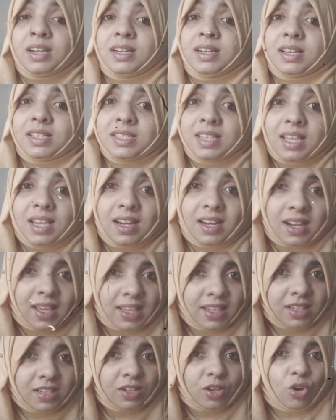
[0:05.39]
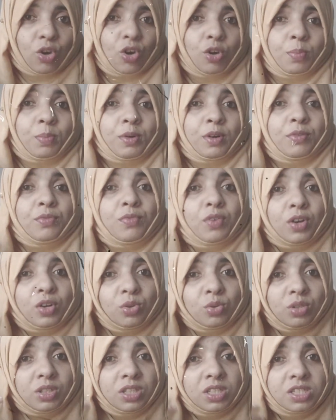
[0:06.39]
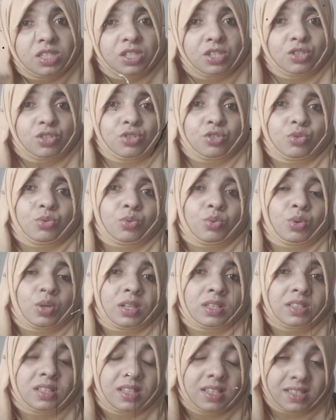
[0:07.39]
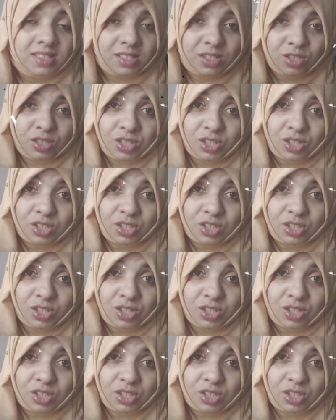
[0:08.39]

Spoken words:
Does he like or prefer to listen to his